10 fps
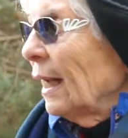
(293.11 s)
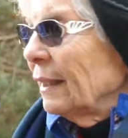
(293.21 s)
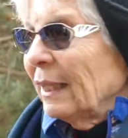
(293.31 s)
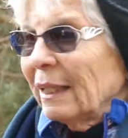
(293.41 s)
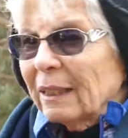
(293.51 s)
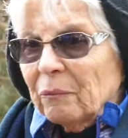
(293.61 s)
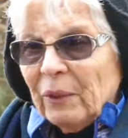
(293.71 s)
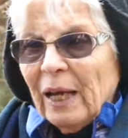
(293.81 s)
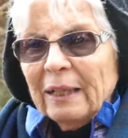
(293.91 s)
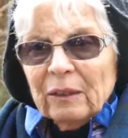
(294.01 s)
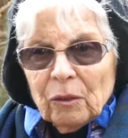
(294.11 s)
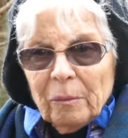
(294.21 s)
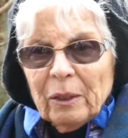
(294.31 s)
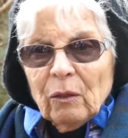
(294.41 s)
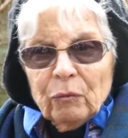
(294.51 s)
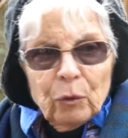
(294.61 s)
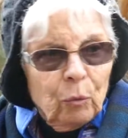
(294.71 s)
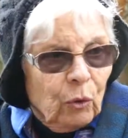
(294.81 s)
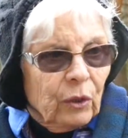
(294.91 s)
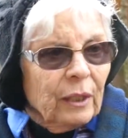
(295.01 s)
and here we are in the middle of the
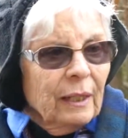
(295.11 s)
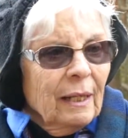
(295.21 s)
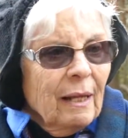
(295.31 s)
war,